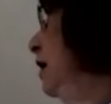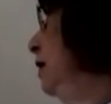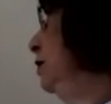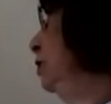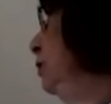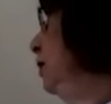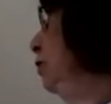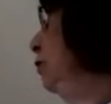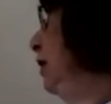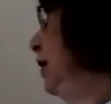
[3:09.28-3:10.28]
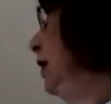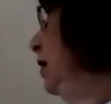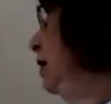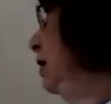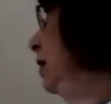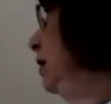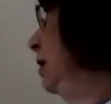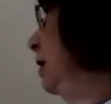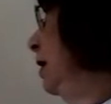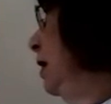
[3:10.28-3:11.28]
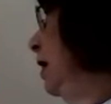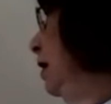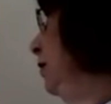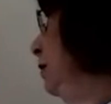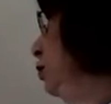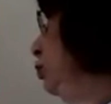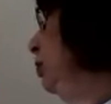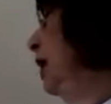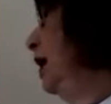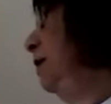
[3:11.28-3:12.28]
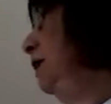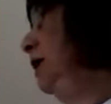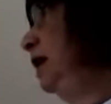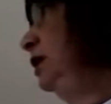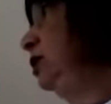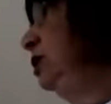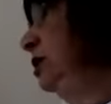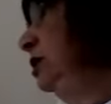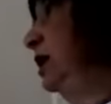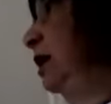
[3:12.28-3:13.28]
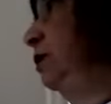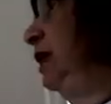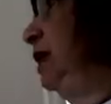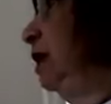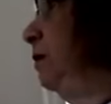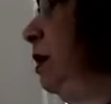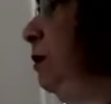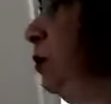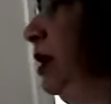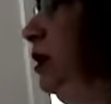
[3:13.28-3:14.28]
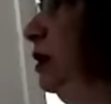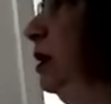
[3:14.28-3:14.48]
and 2 and 3 are the two combinations that we come up with.